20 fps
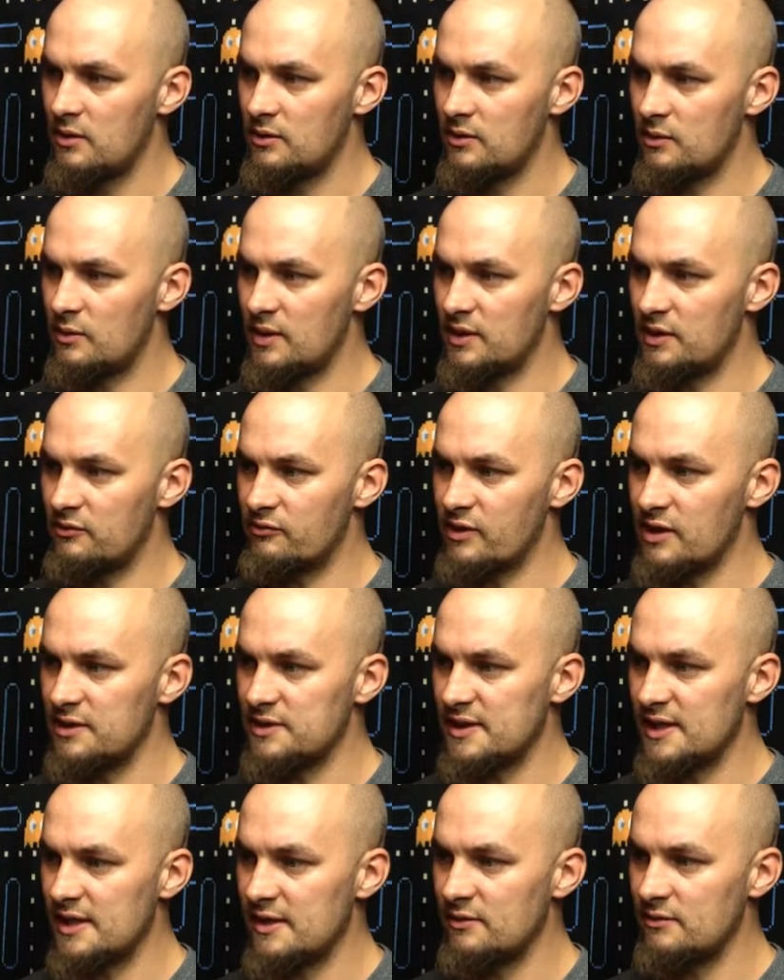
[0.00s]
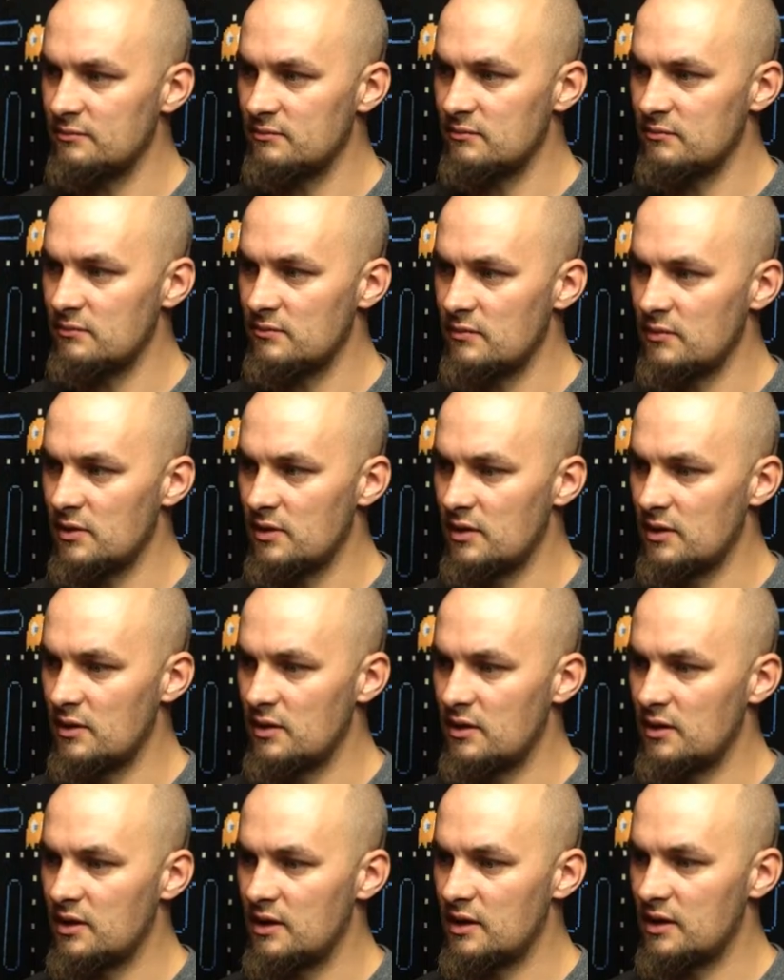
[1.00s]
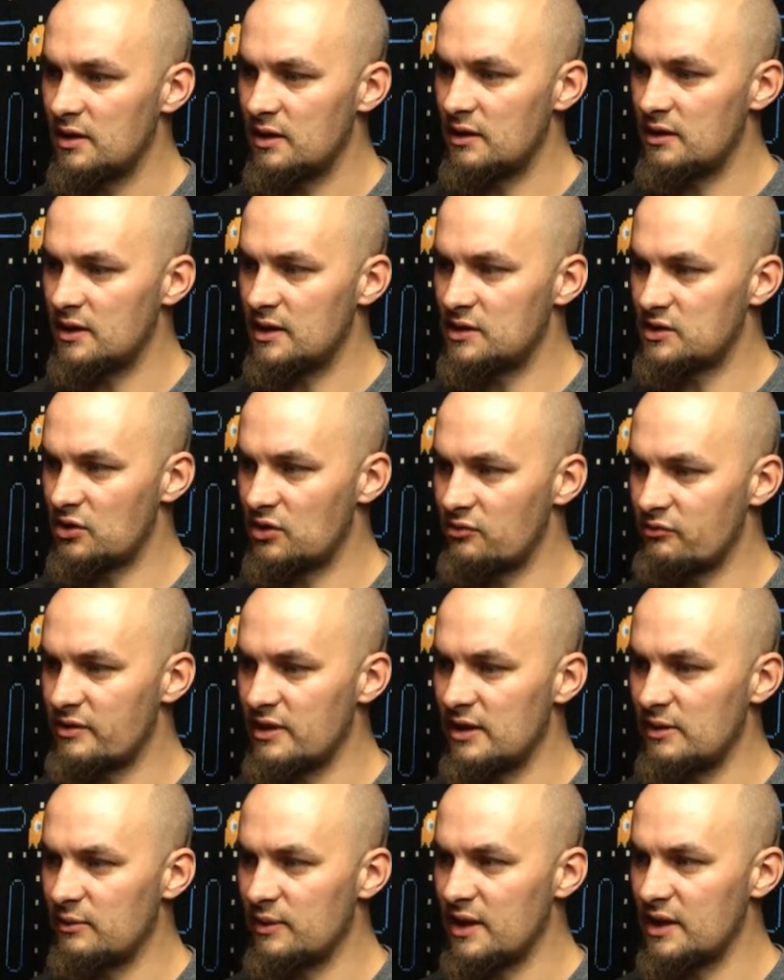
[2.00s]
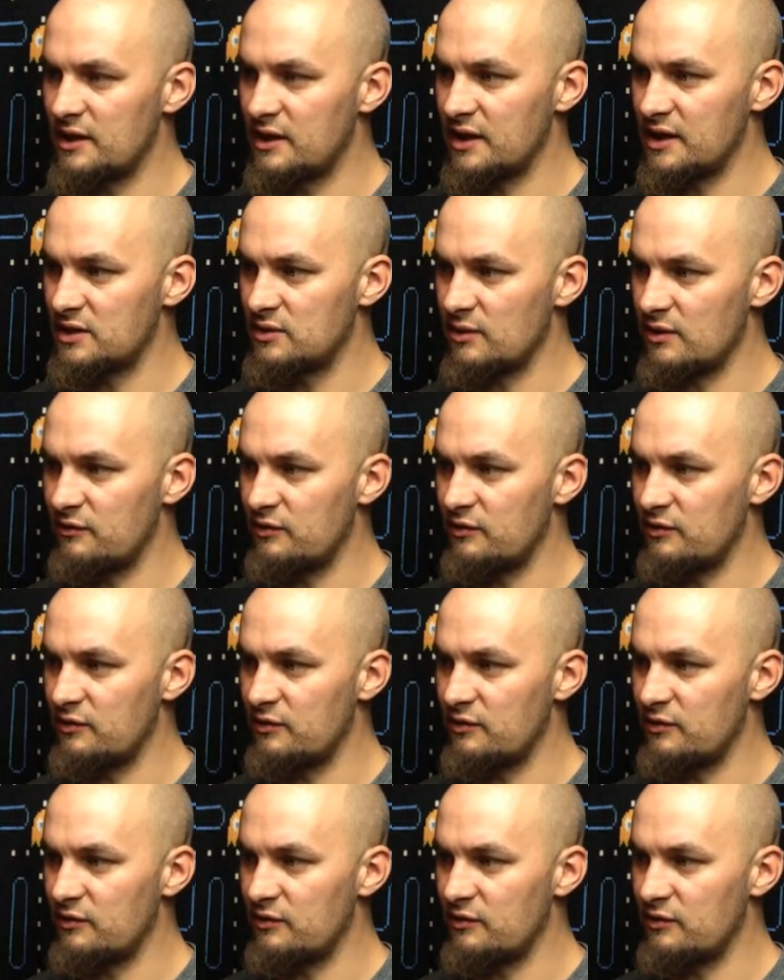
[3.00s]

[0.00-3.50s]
the one that runs out, it's got a really weird thing to it.